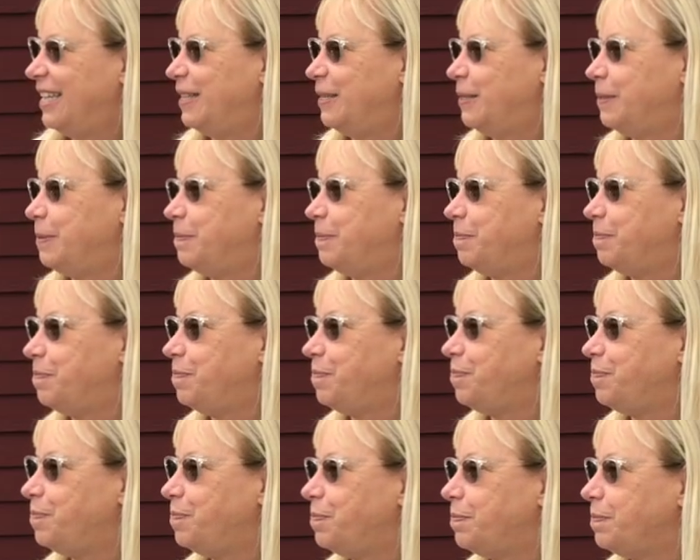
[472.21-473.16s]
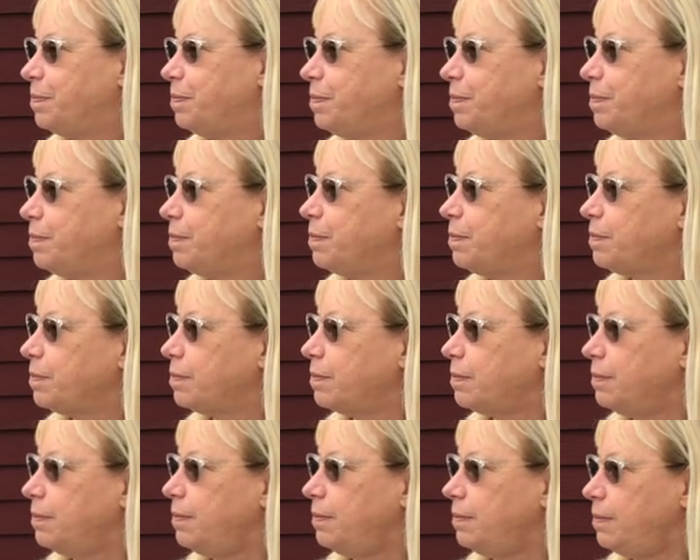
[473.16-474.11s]

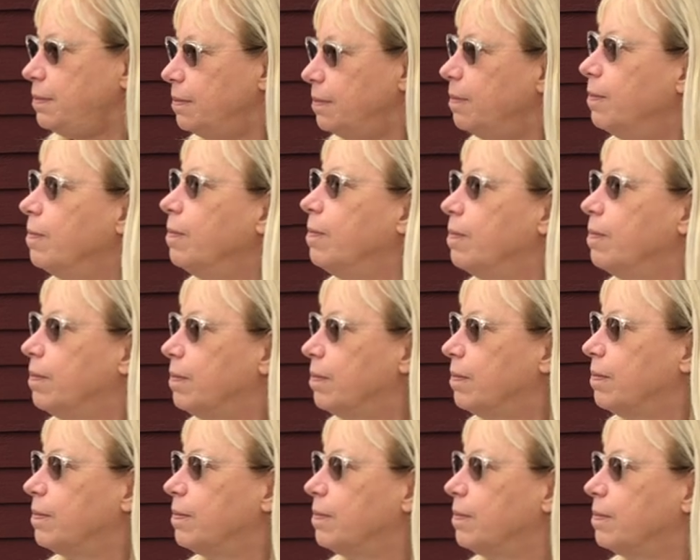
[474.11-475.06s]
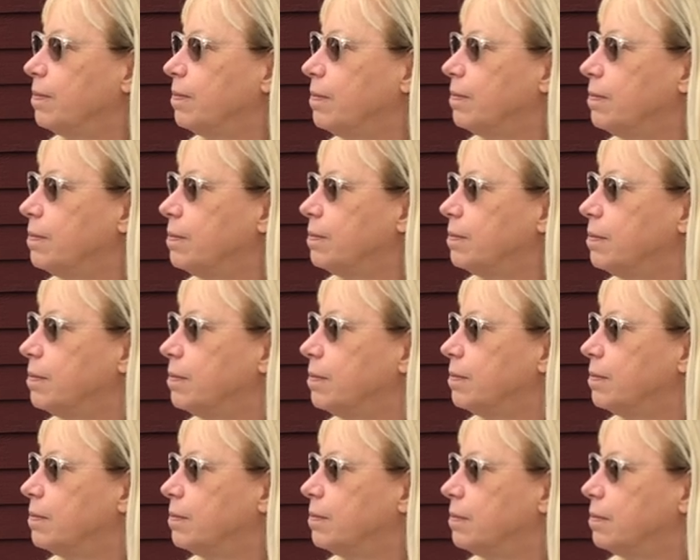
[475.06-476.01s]

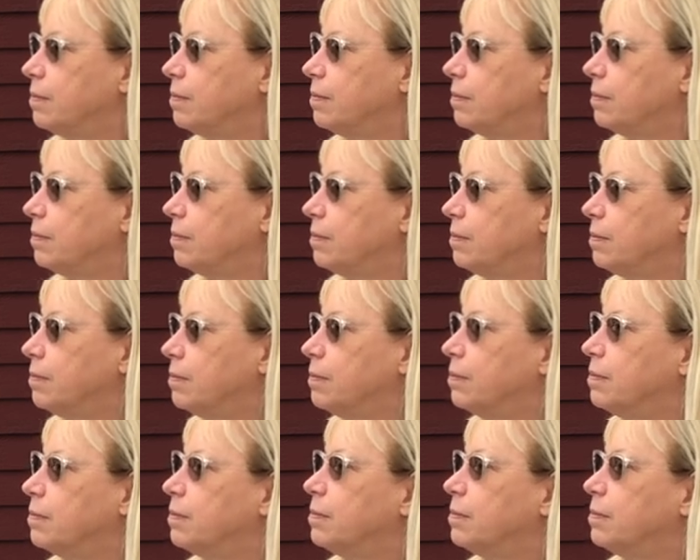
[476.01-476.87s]
(not speaking)